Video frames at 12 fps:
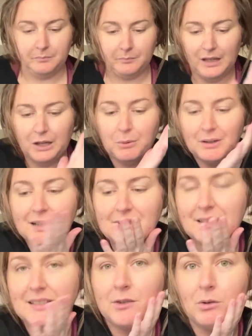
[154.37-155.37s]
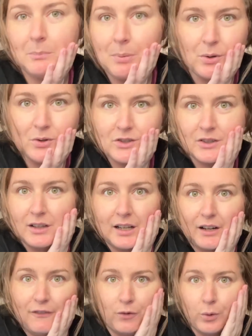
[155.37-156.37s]
Like, when I see someone post
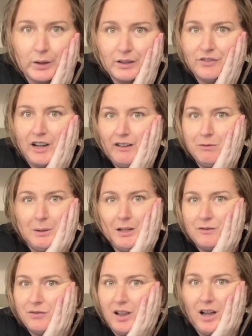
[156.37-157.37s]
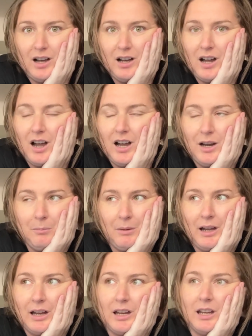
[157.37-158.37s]
like a 45 minute vlog, I'm
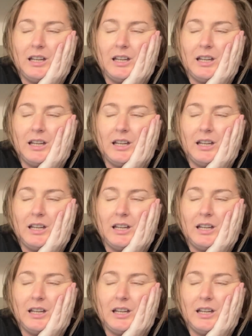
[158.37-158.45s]
like,